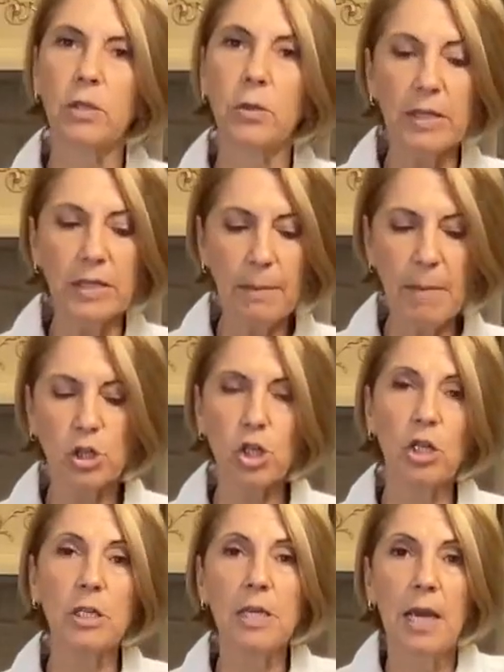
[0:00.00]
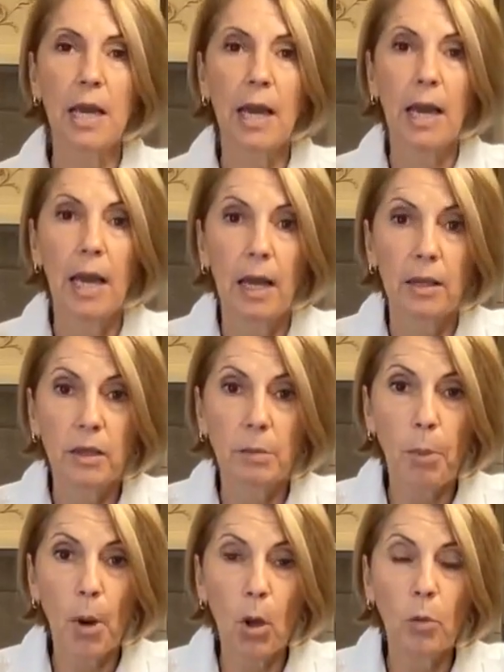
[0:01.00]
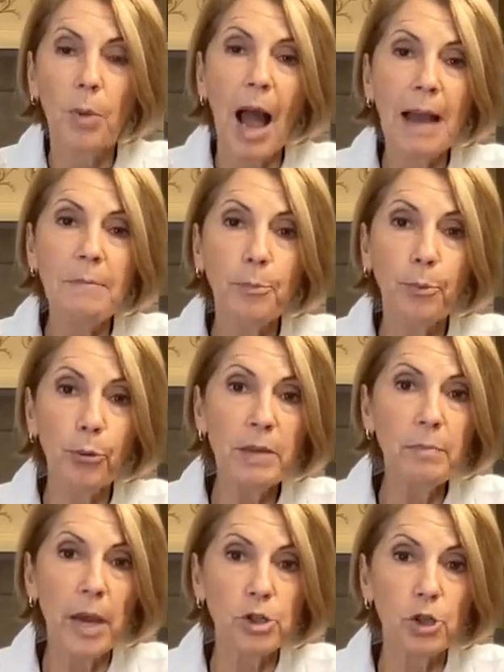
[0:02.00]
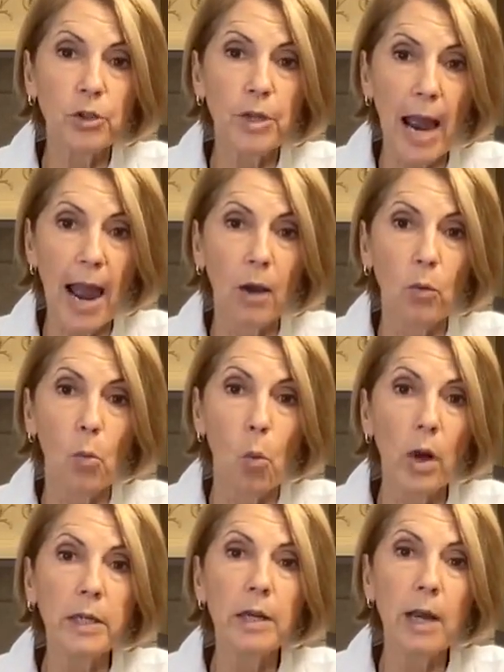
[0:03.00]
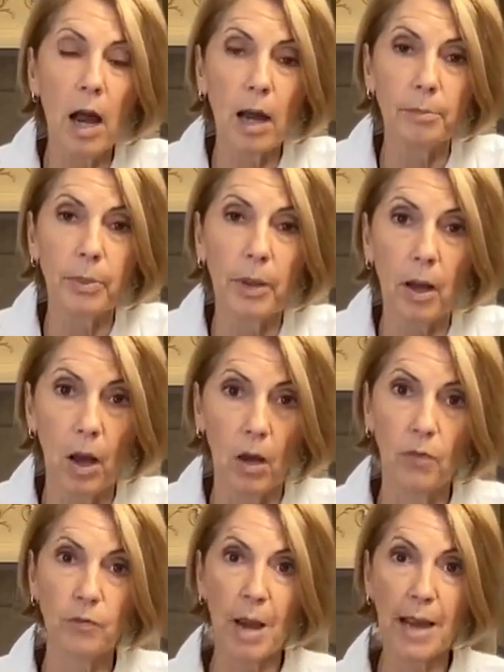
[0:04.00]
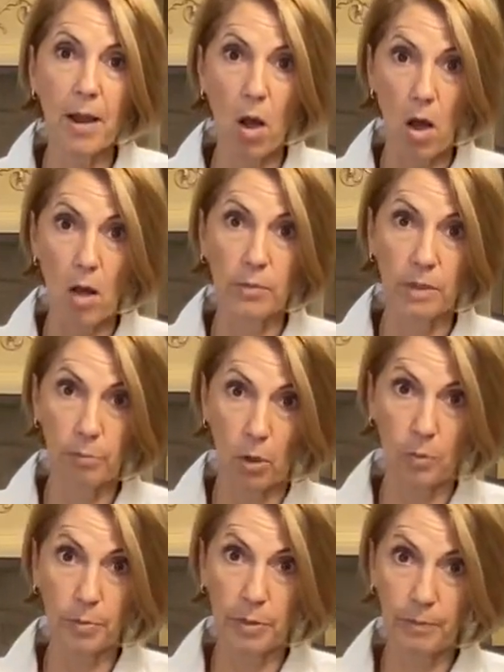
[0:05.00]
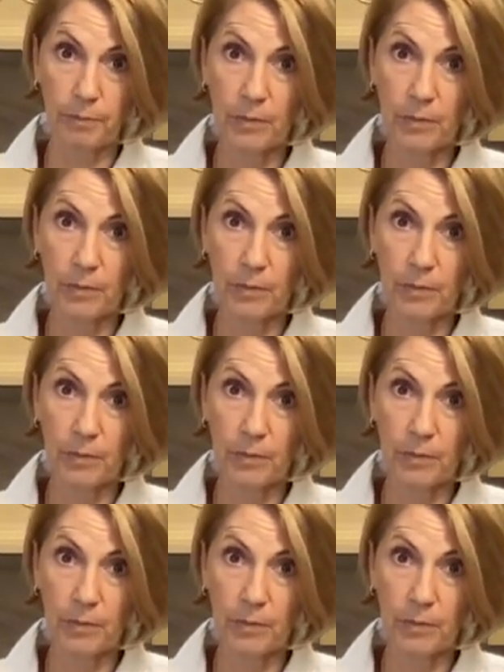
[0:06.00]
So as I mentioned, the pulp, I pre-measured out 1 cup of my almond pulp.